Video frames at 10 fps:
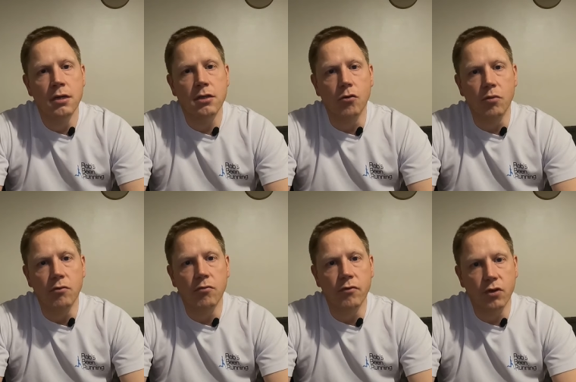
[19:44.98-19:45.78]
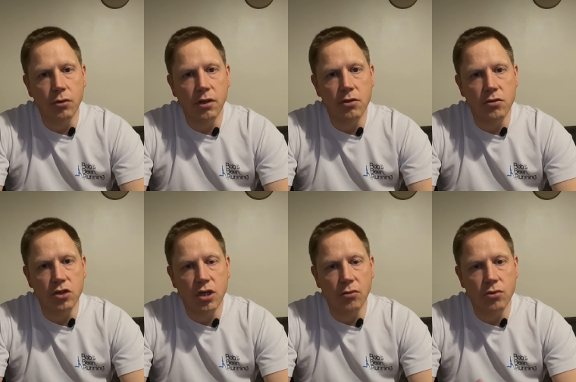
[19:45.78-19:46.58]
so we'll be reviewing those on
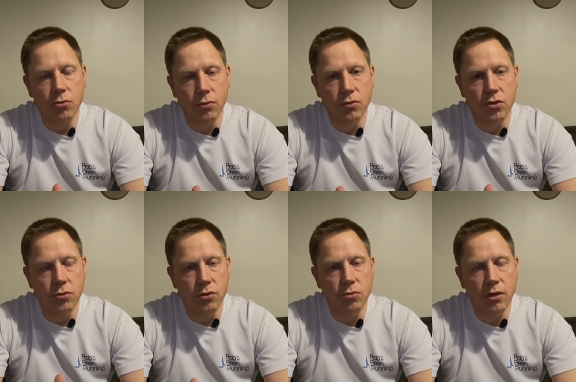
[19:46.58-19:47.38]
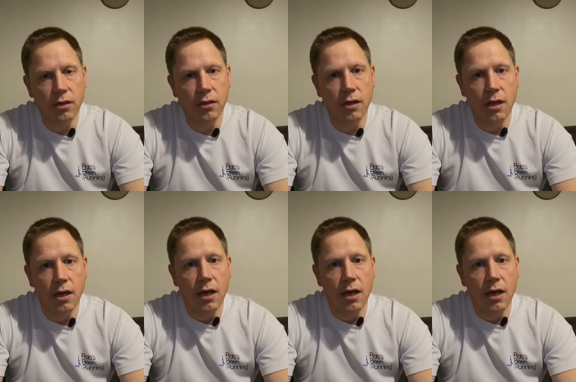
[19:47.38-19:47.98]
the channel soon as well.